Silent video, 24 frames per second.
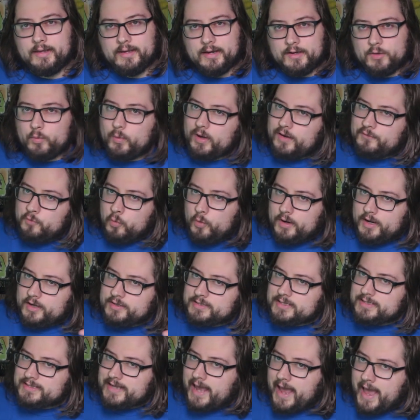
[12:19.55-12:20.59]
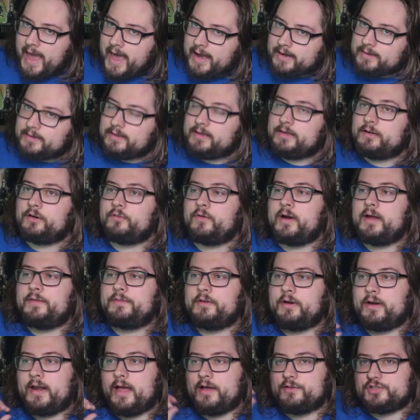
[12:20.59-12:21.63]
and the way everyone else is acting around
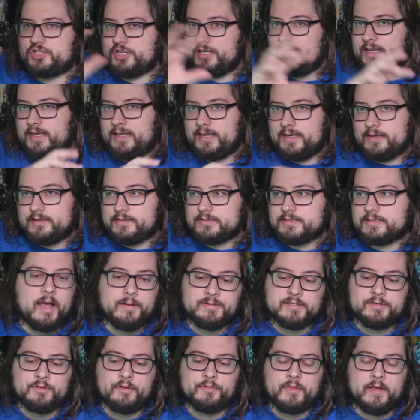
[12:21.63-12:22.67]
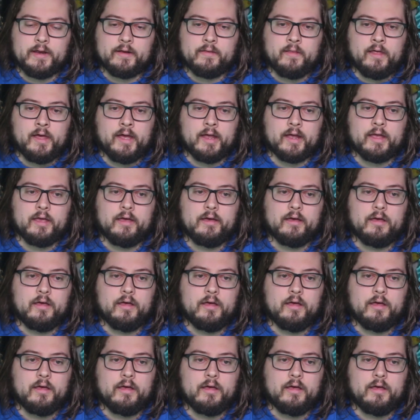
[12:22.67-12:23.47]
there and how she is. I'm sitting there thinking, like,